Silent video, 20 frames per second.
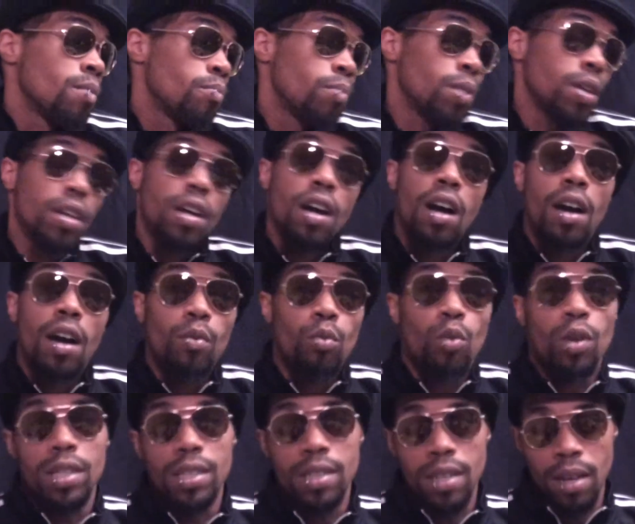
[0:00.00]
beyond
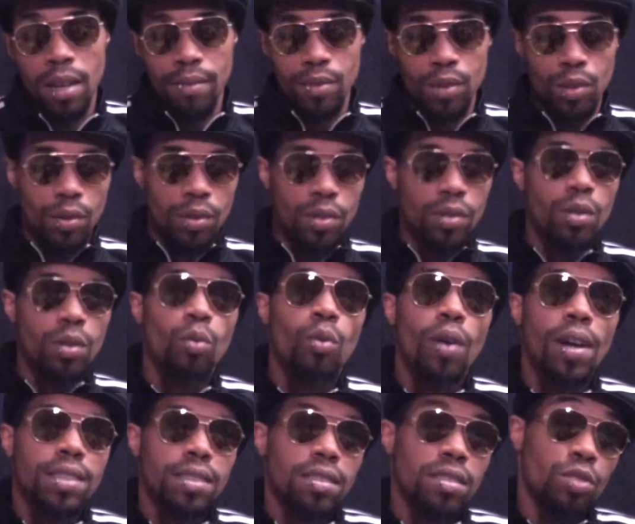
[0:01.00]
one-time viewing. You can
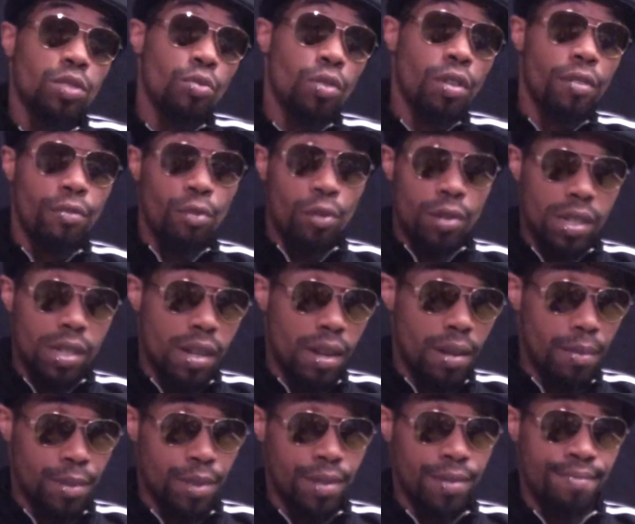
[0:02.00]
watch this 3 to 4
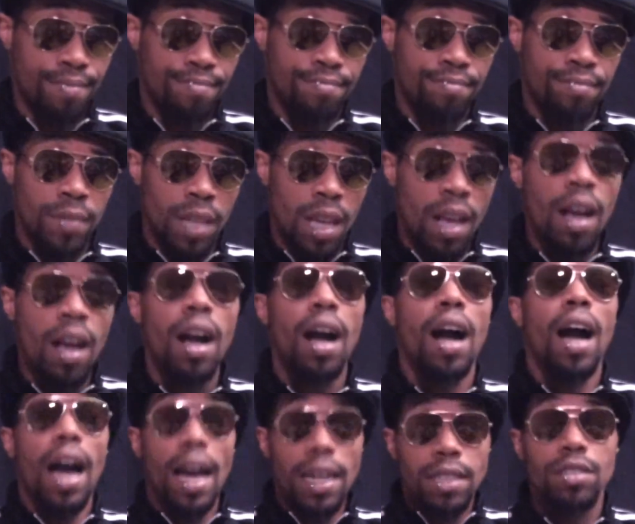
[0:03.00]
times.
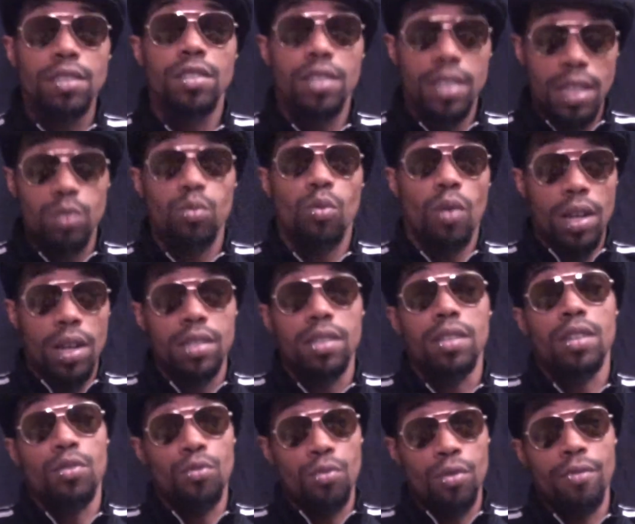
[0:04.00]
I suggest watching
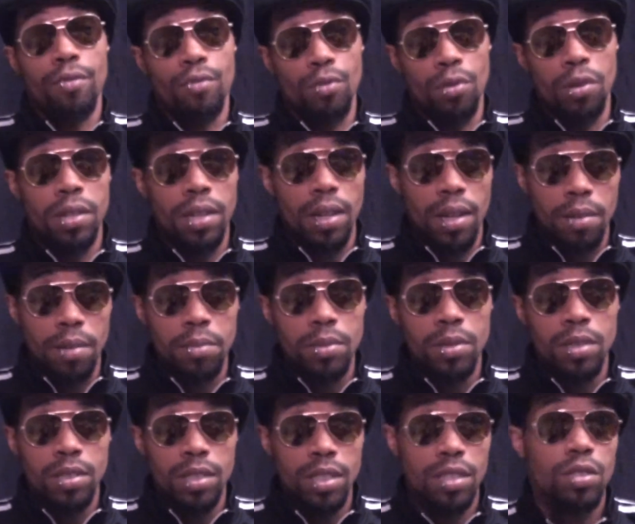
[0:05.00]
it 3 to 4 times.
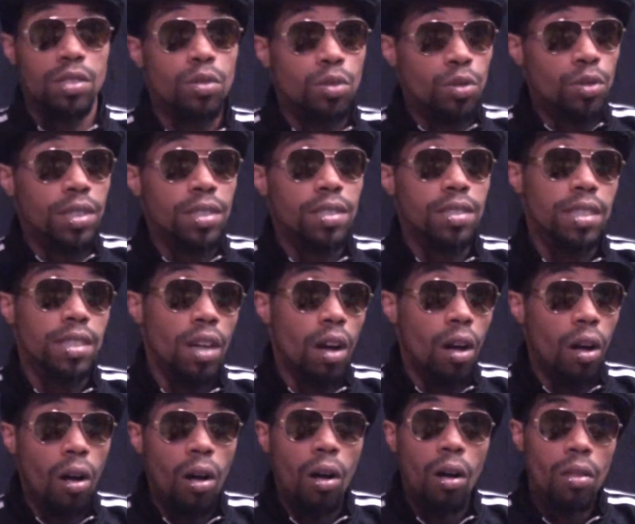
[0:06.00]
Just so you can see
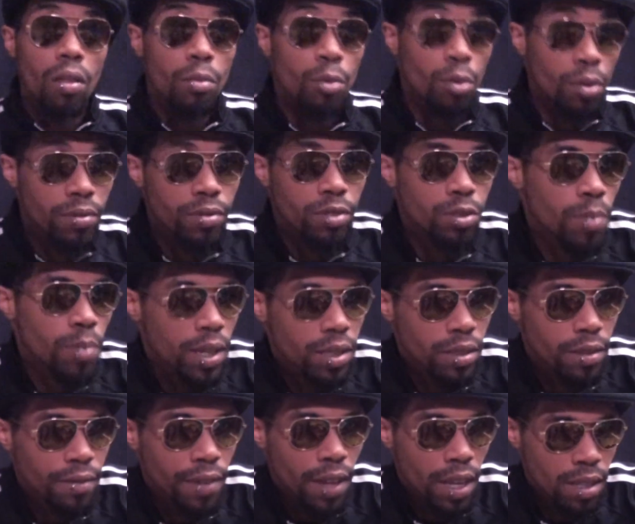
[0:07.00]
all the beautiful
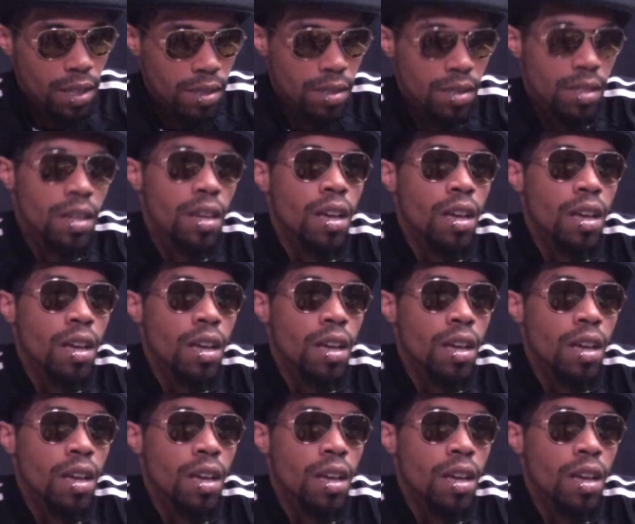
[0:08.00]
special effects.